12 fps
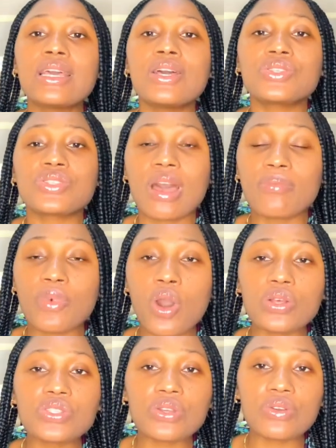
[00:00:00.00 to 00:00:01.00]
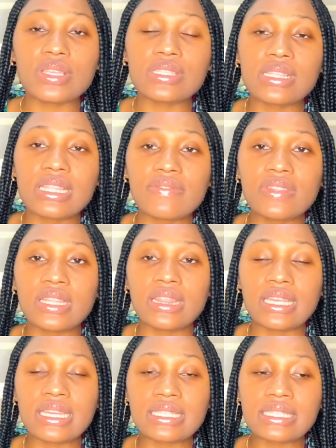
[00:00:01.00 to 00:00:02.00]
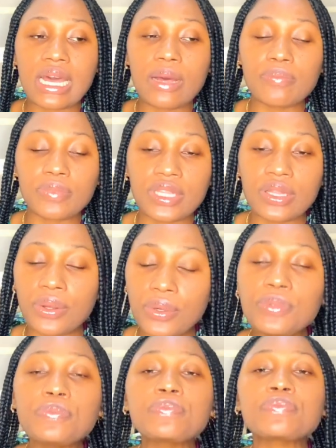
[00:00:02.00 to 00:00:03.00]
So I'm also going to leave the link down below.